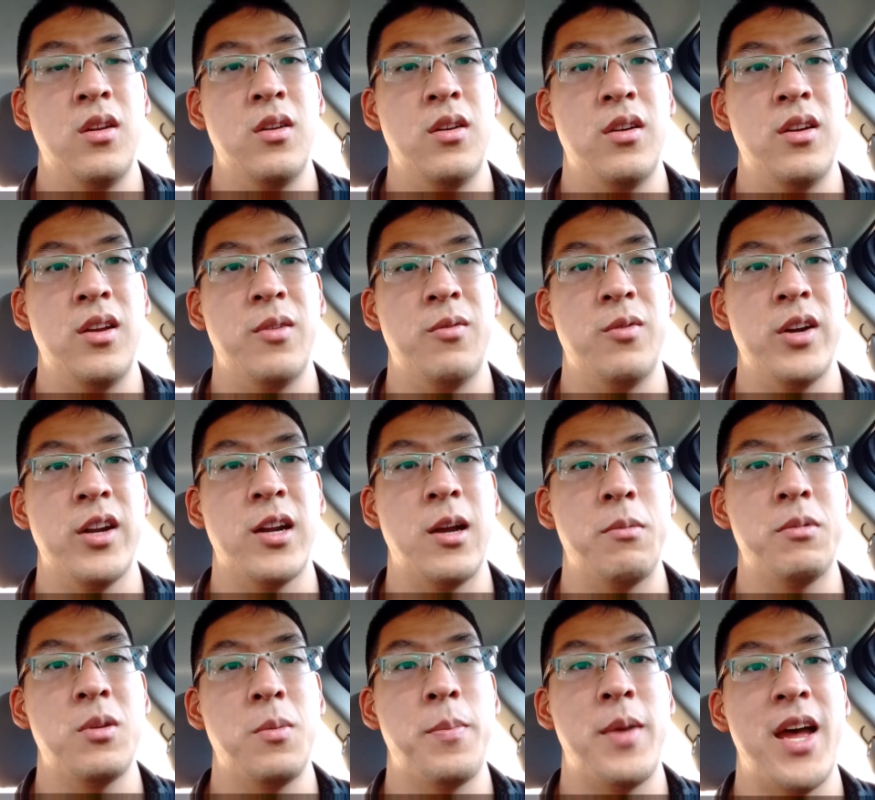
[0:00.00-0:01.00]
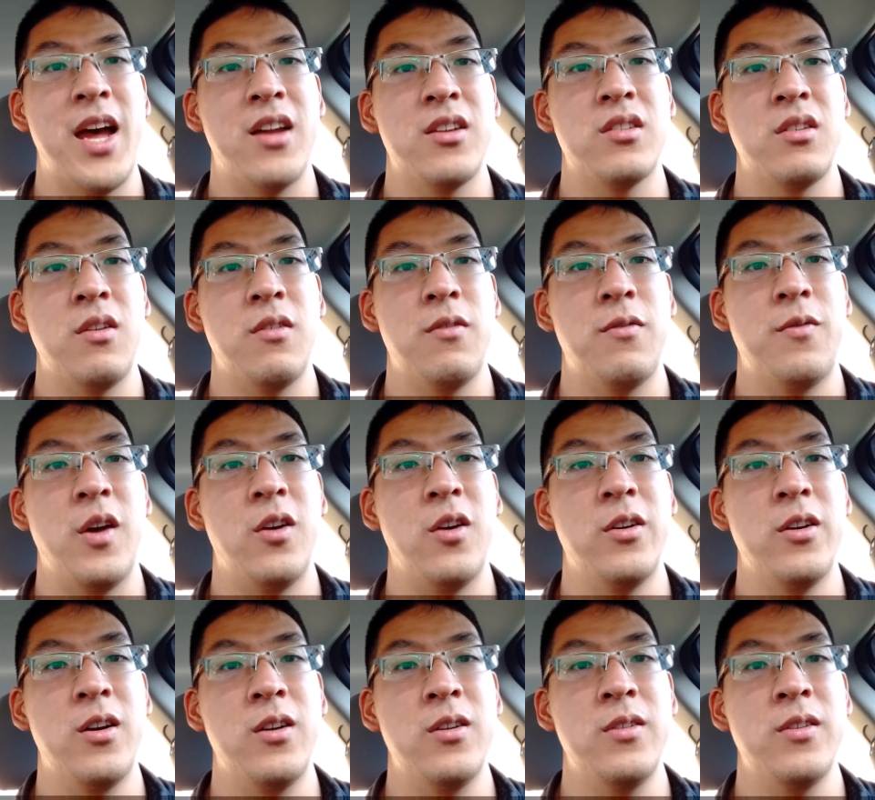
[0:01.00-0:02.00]
And when it comes to past
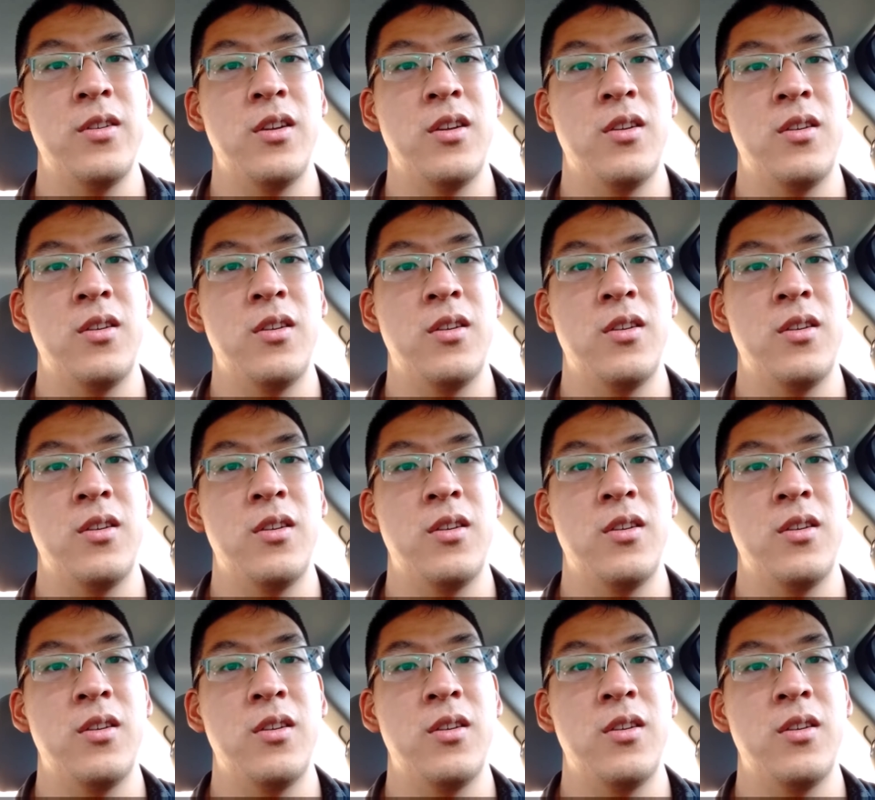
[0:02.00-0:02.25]
failure,